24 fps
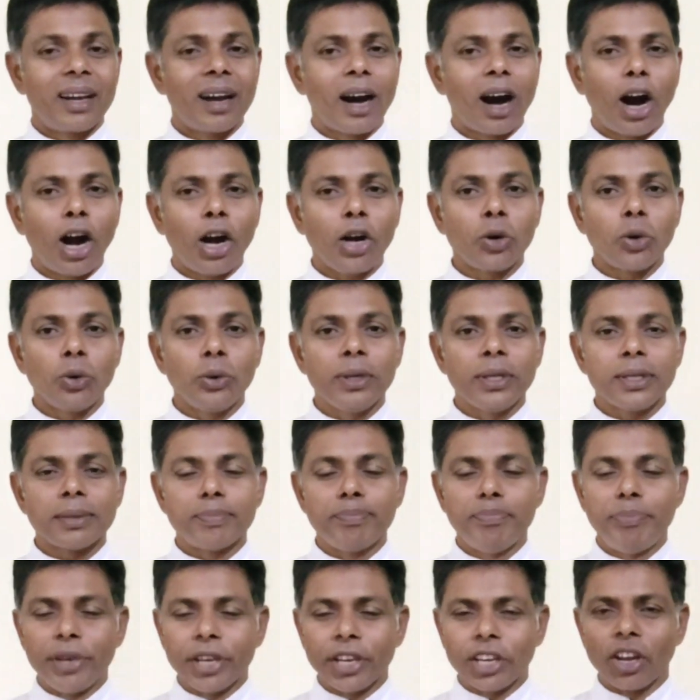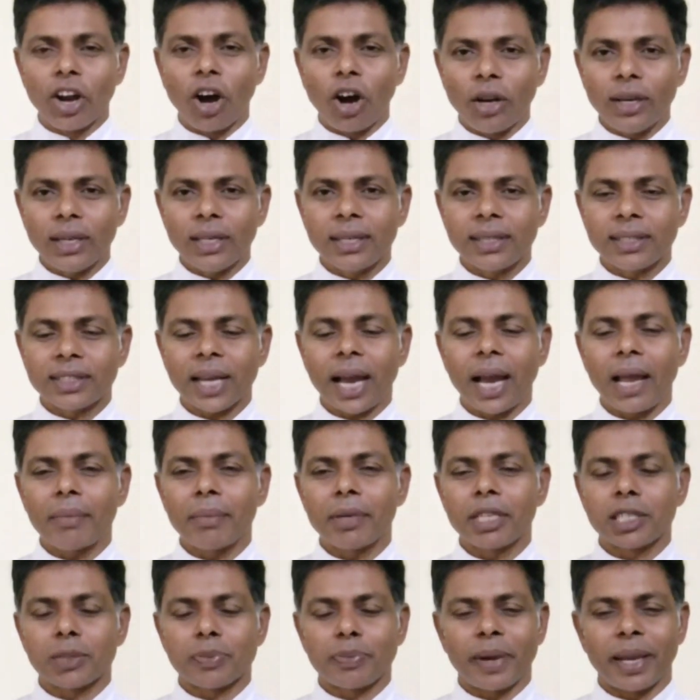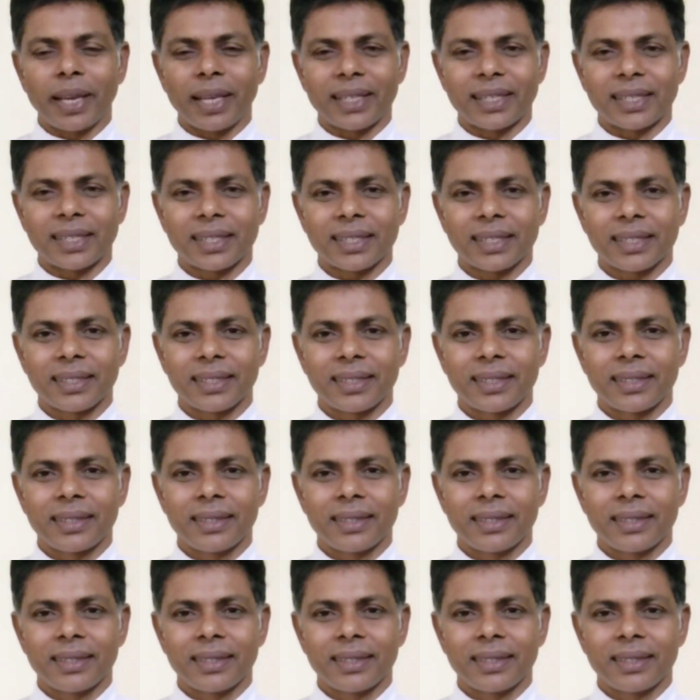God, who is beyond time and space,